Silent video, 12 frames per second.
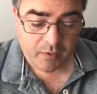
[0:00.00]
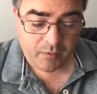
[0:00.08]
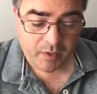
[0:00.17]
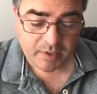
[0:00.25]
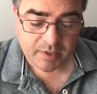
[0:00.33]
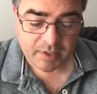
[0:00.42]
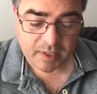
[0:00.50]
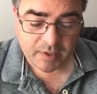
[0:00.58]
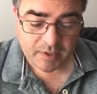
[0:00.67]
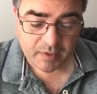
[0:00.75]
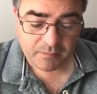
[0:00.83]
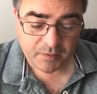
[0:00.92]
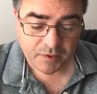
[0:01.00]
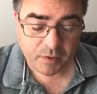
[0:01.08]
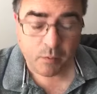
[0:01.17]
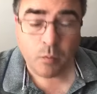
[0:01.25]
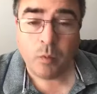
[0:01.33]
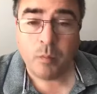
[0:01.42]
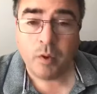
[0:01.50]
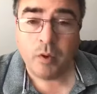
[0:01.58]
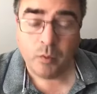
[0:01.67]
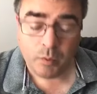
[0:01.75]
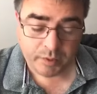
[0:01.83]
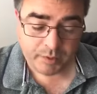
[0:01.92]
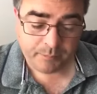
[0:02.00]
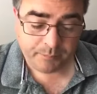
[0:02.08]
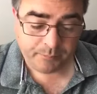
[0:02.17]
This is the official Roman court,